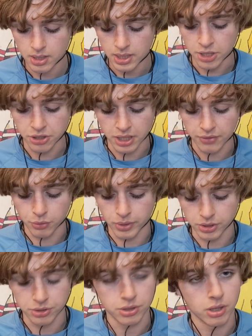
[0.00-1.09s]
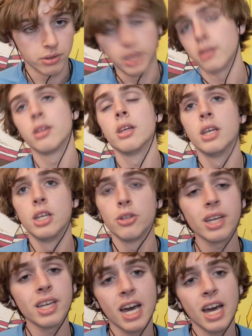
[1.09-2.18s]
And then you have the questions, all of that. You
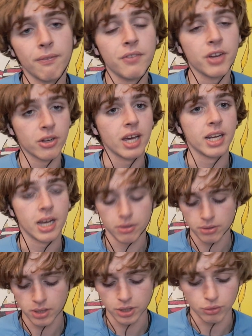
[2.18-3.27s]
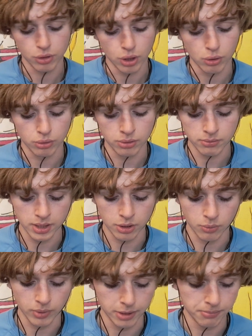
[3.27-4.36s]
can kind of figure that out on your own in a
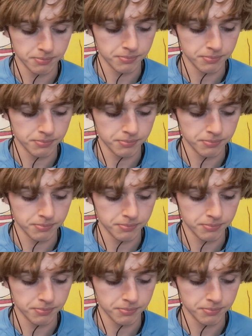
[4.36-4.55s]
way.